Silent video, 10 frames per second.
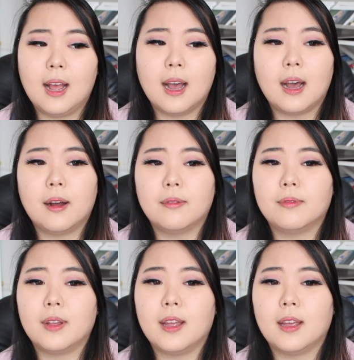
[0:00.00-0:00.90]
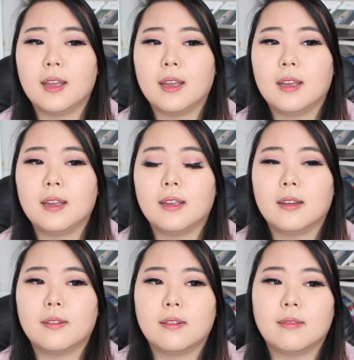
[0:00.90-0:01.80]
have a
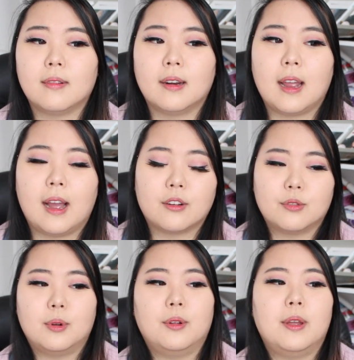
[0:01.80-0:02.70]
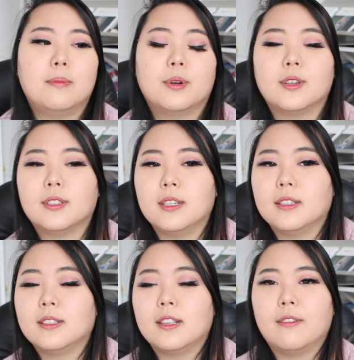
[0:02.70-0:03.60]
actual
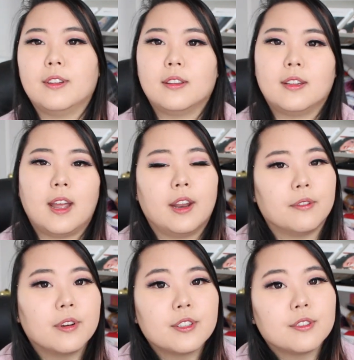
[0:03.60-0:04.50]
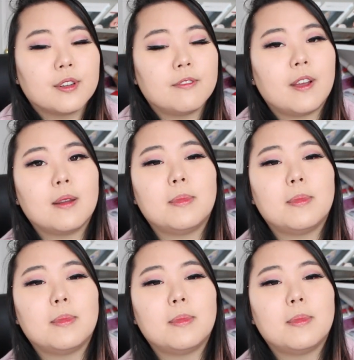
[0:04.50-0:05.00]
in-person 7th anniversary fan